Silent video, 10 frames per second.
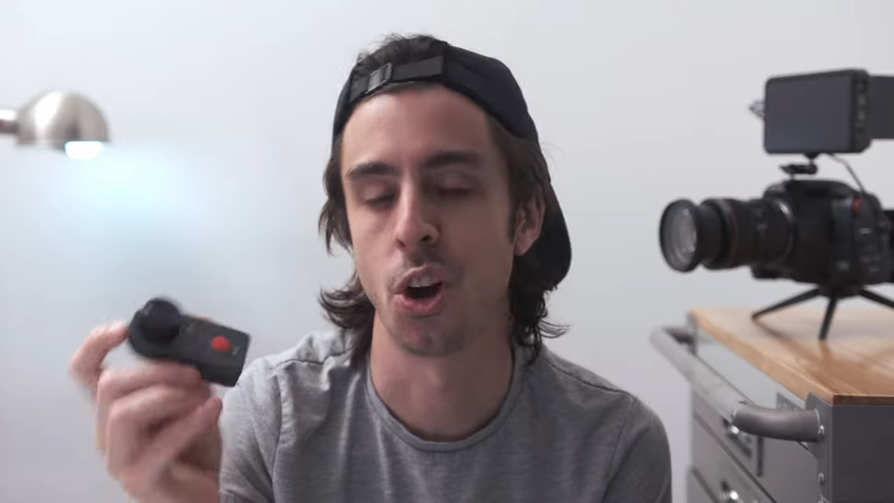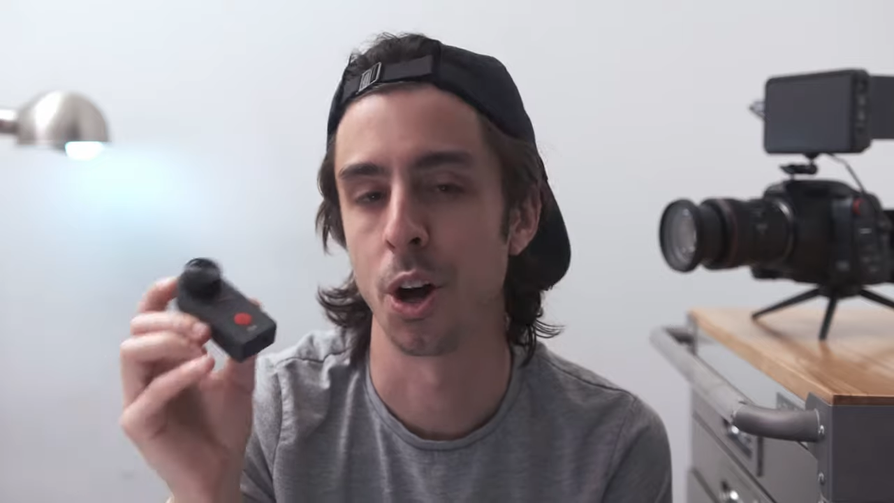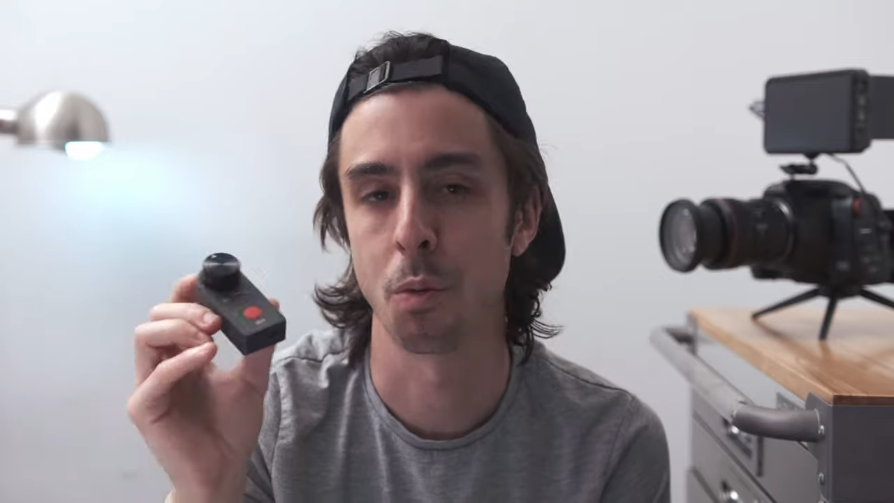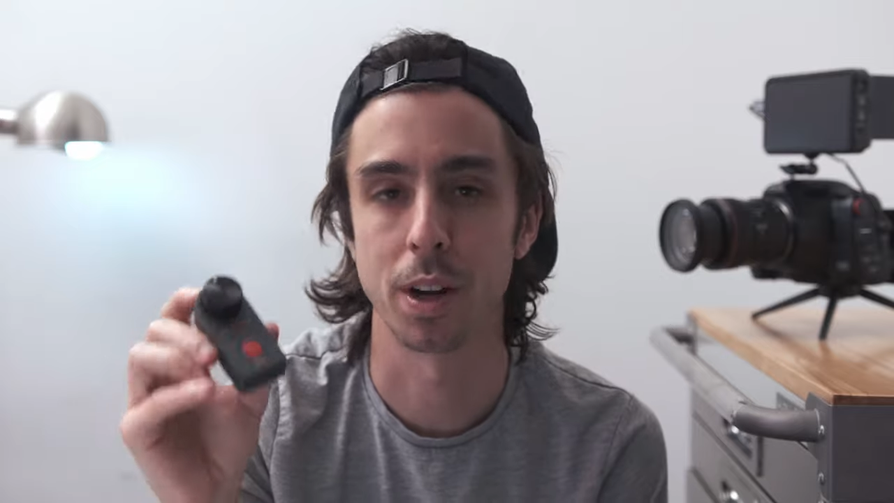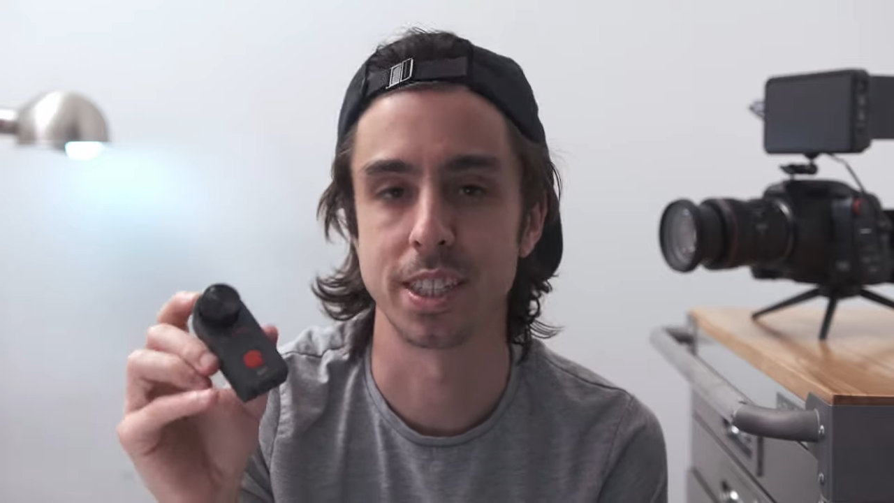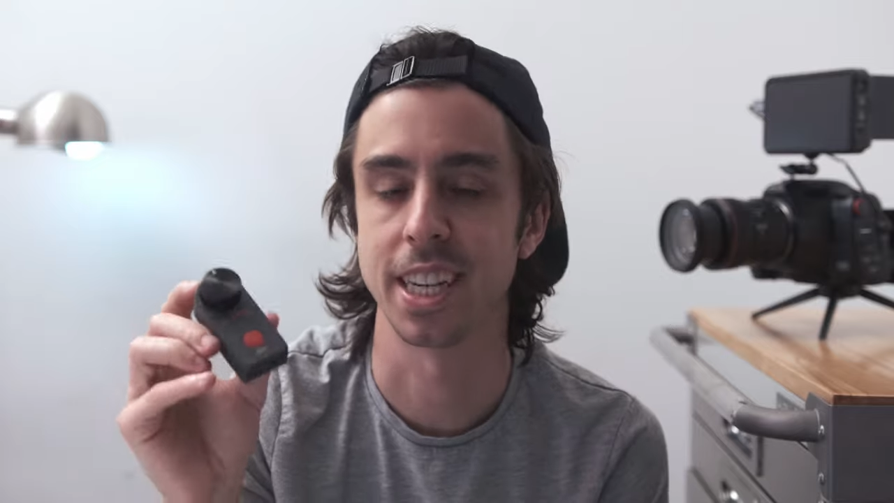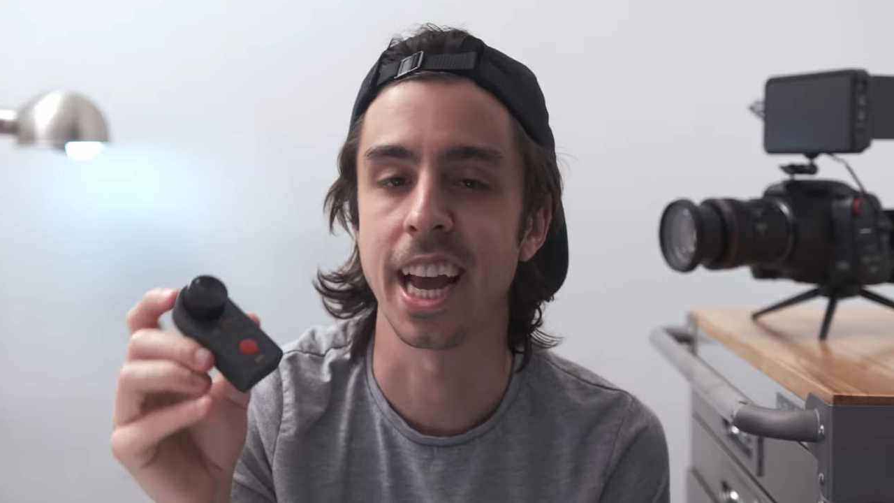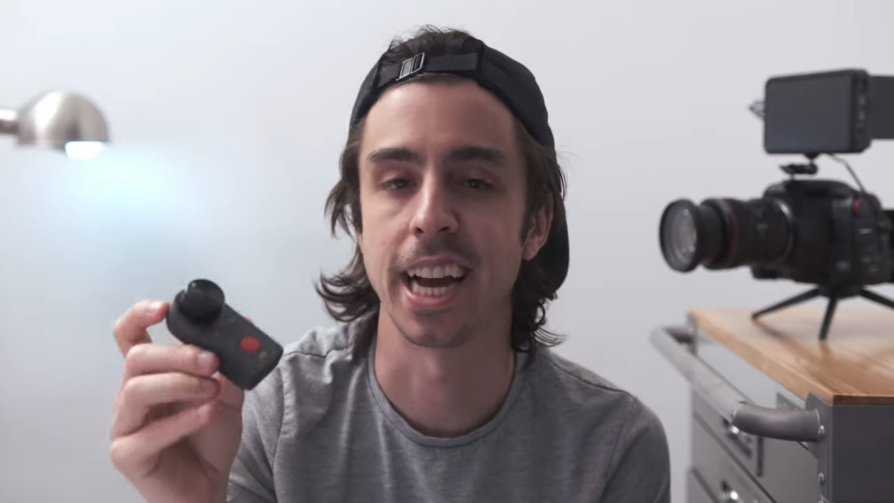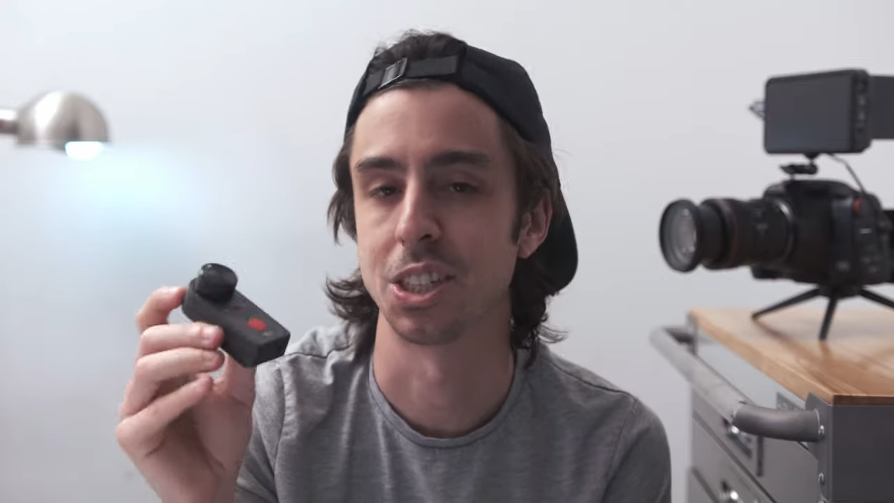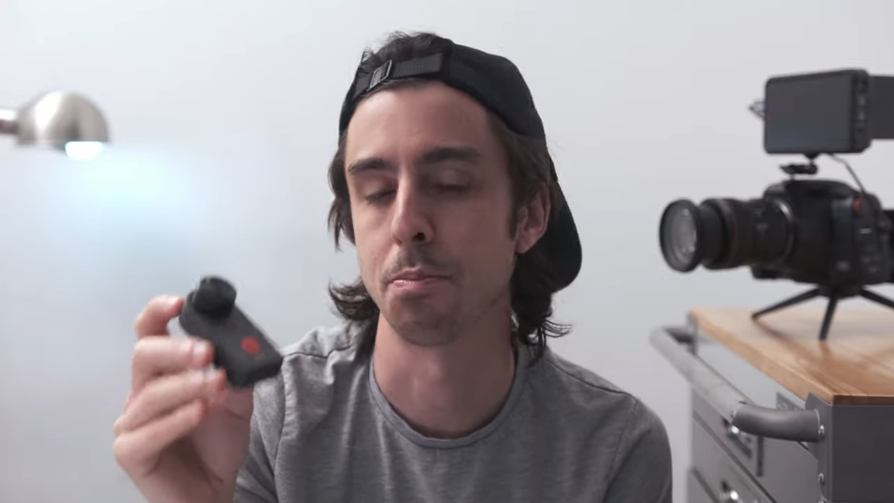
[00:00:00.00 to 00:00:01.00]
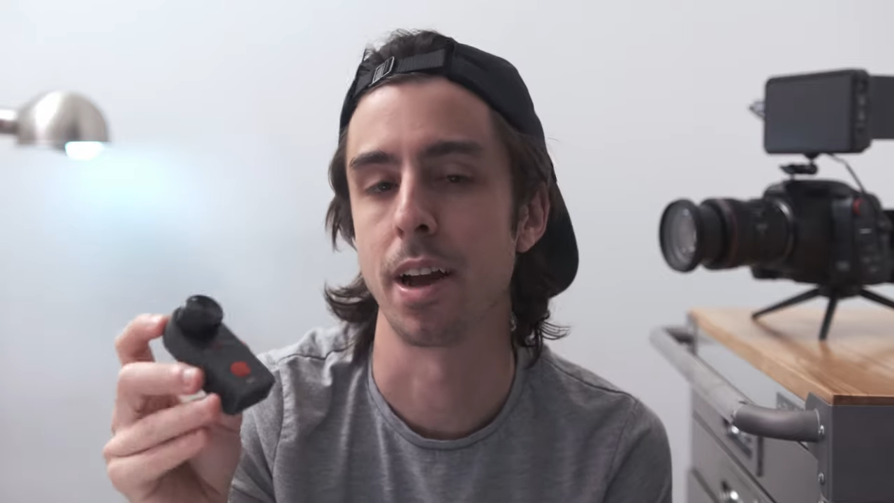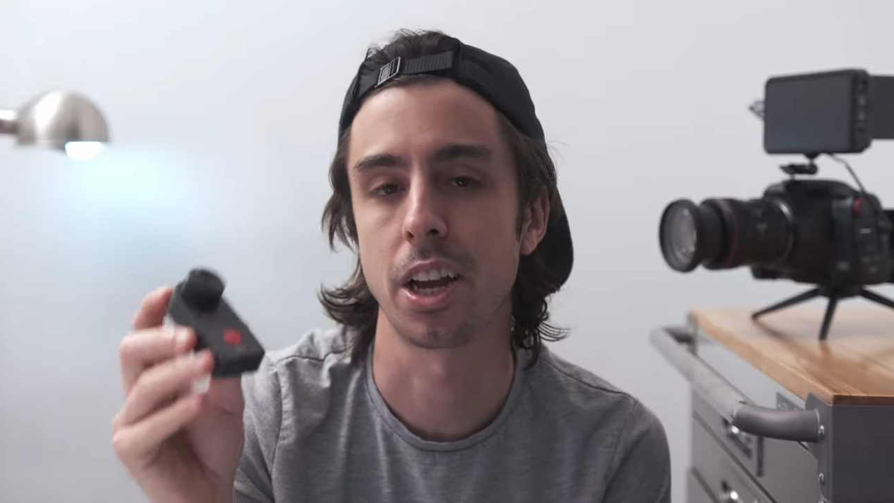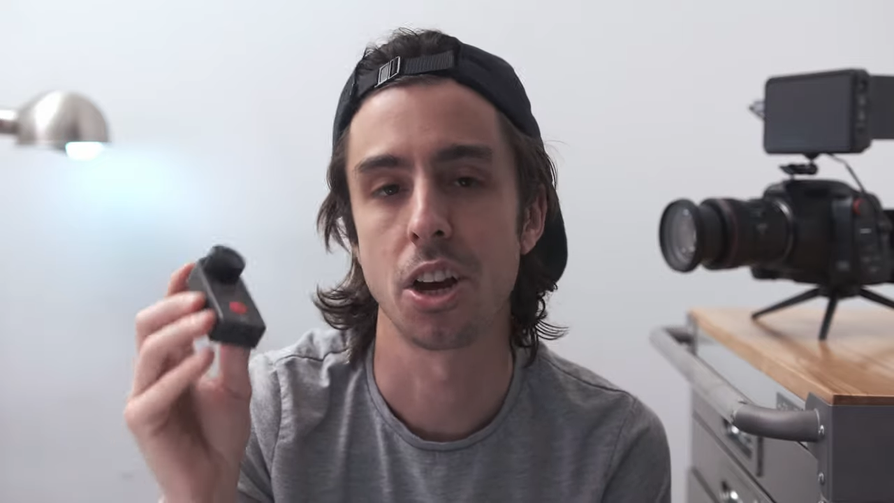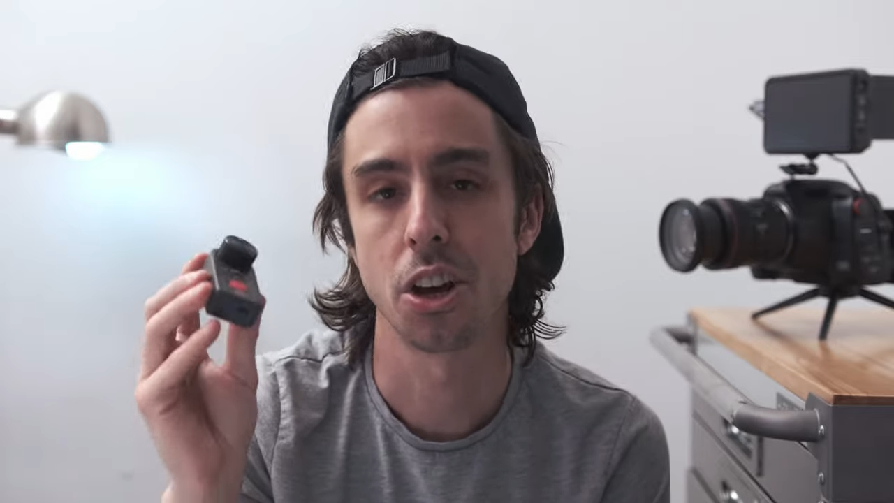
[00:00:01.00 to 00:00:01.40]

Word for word: on what to get to make